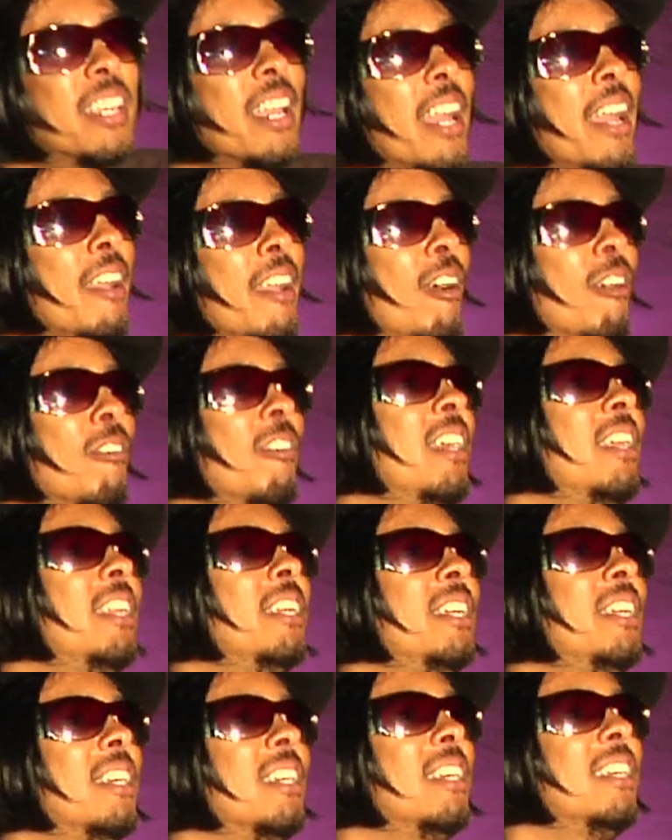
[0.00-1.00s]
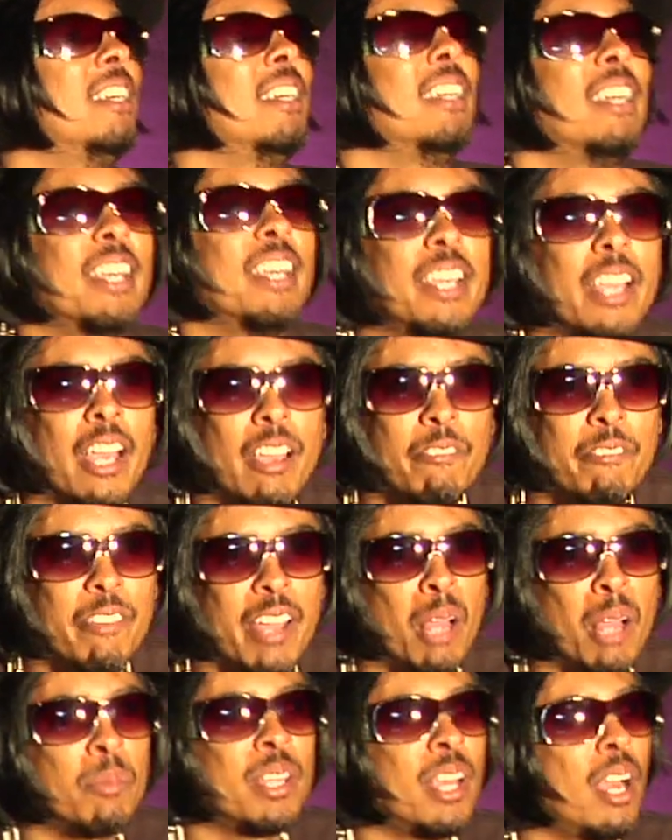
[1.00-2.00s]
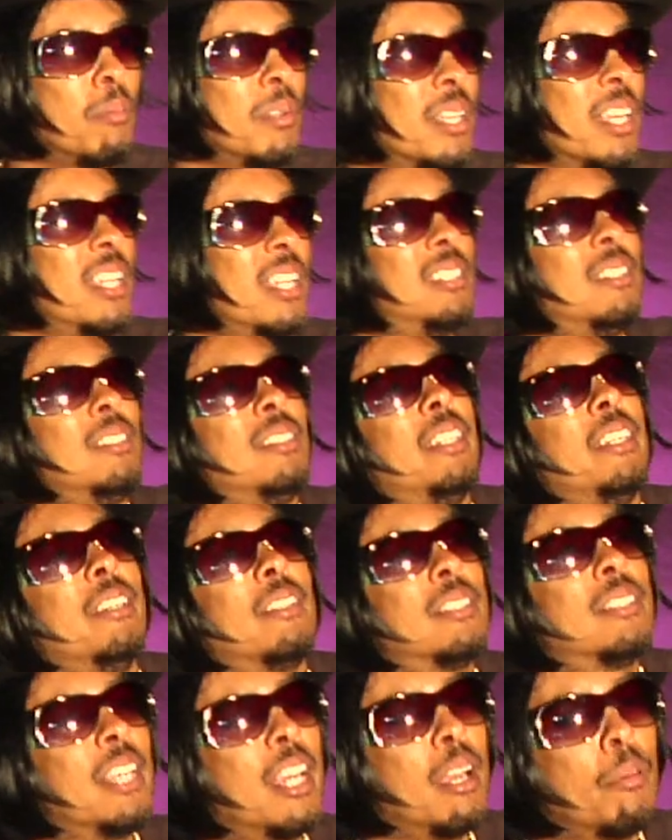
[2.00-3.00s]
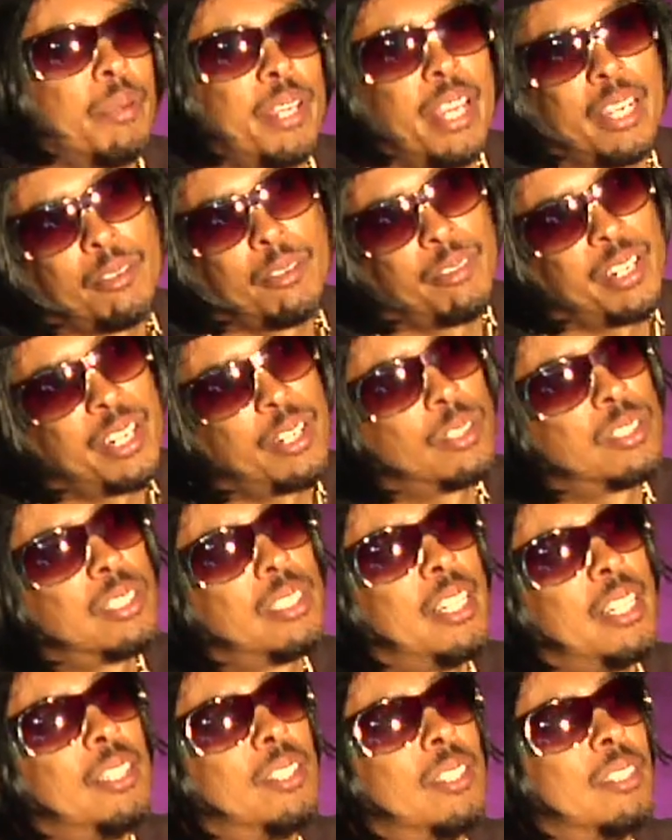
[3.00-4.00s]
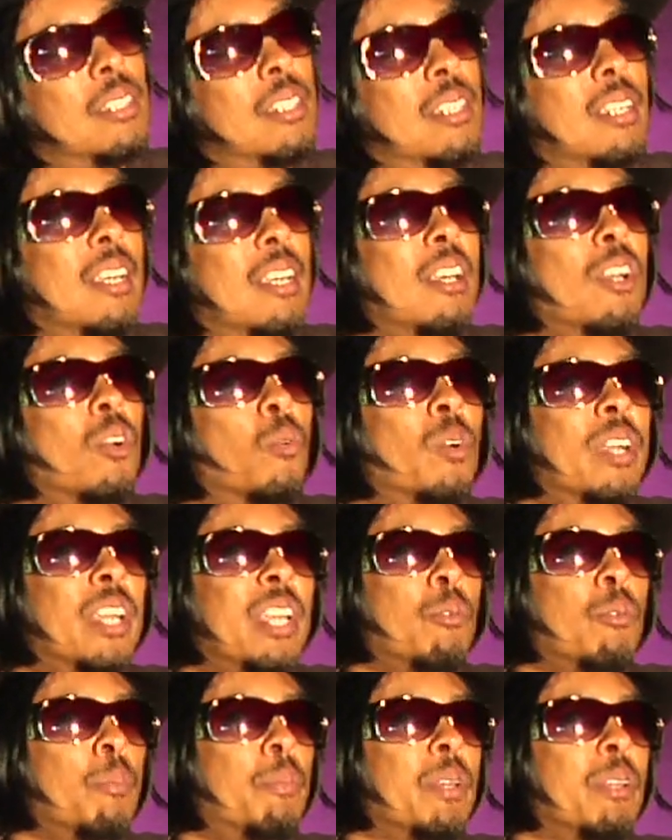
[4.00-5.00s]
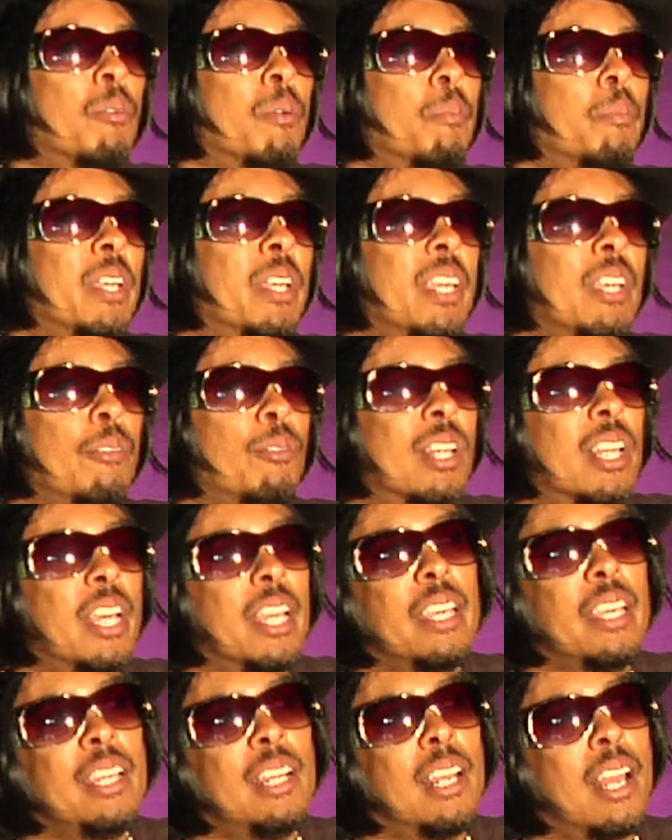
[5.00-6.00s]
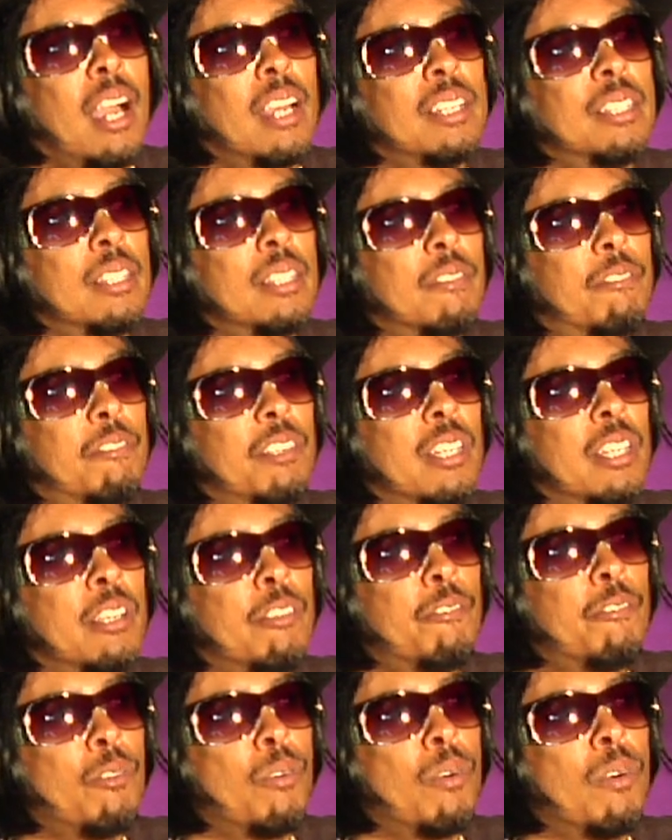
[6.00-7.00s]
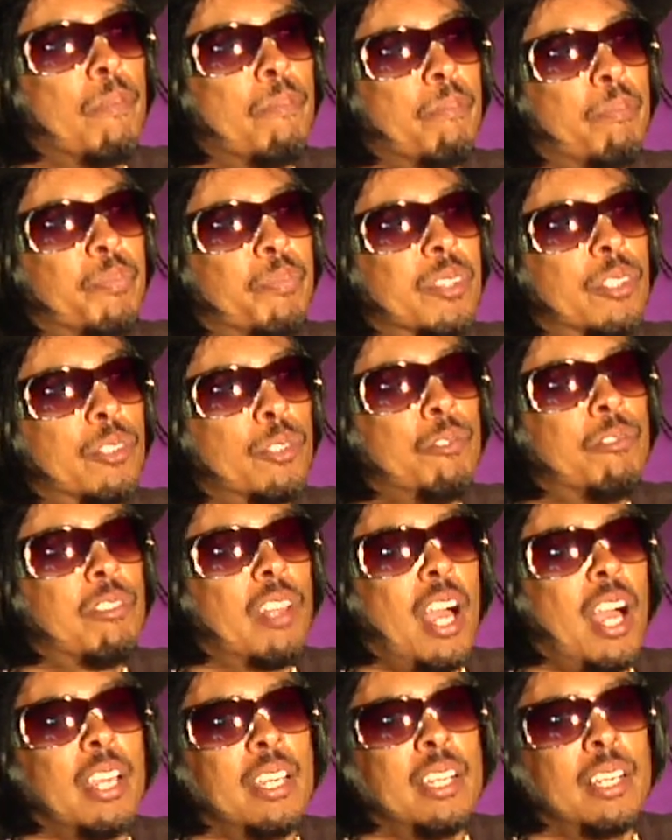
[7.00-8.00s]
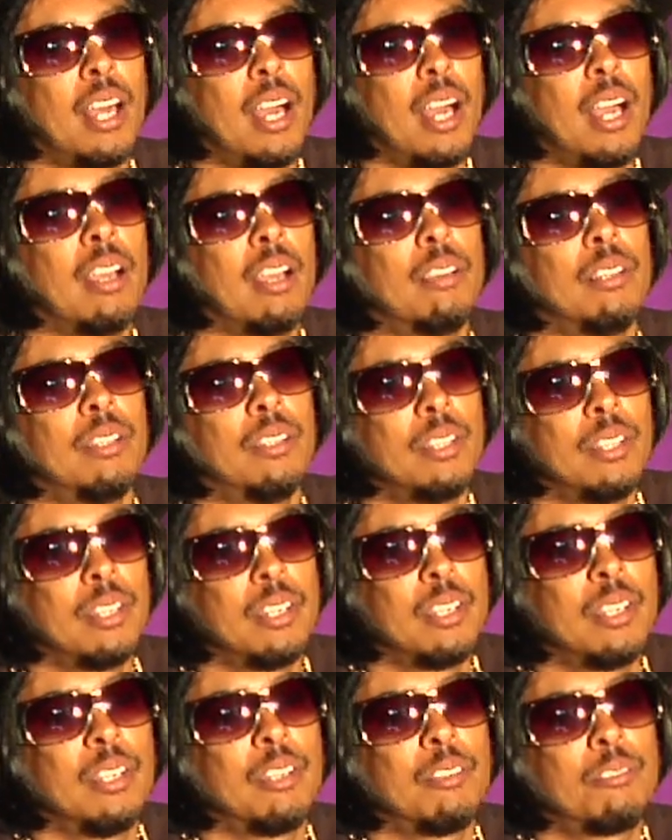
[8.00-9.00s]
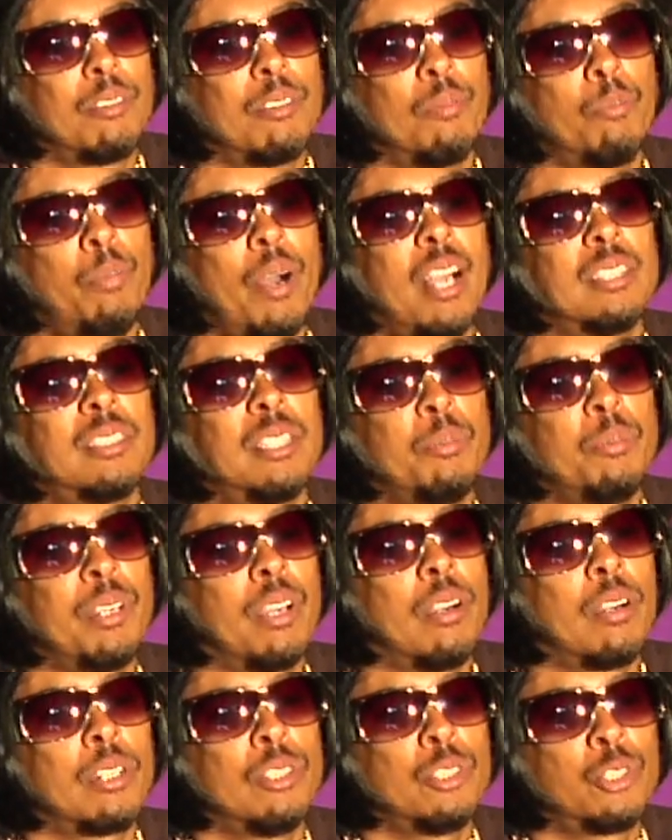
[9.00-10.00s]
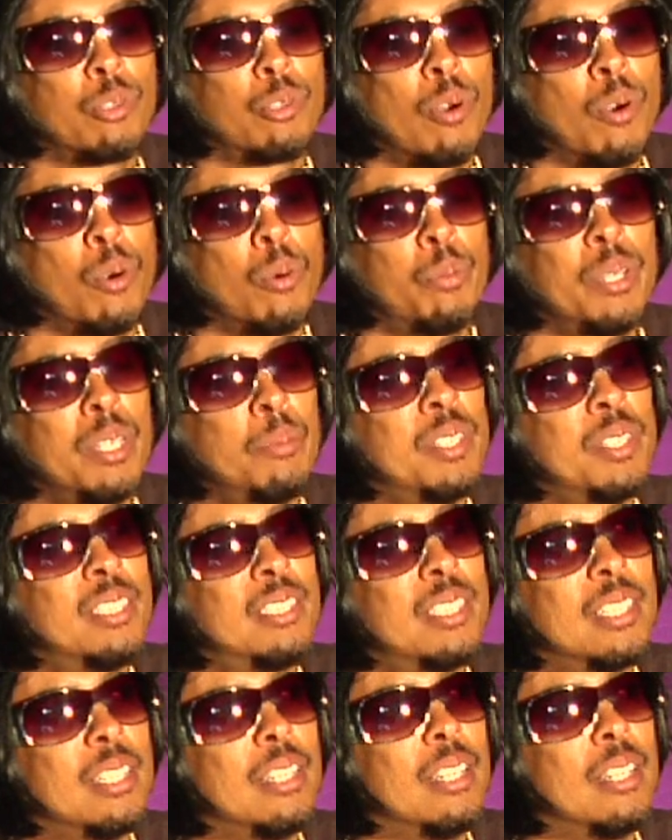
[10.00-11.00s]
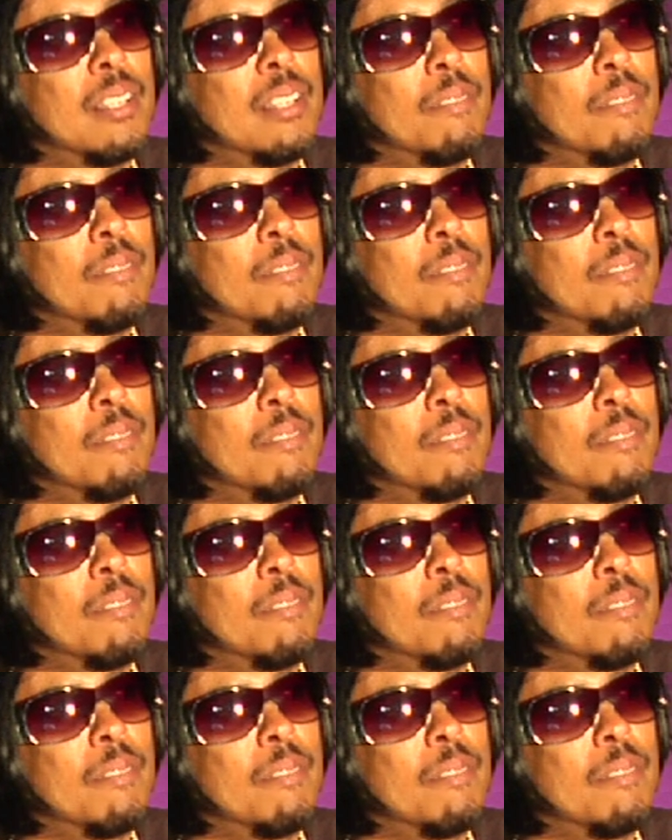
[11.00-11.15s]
K already. He had family obligations here in Tampa. He had the radio station. When he would be with me, he would let Eli fill in for him. Two Fly Eli from Posse Beyond Control, PBC.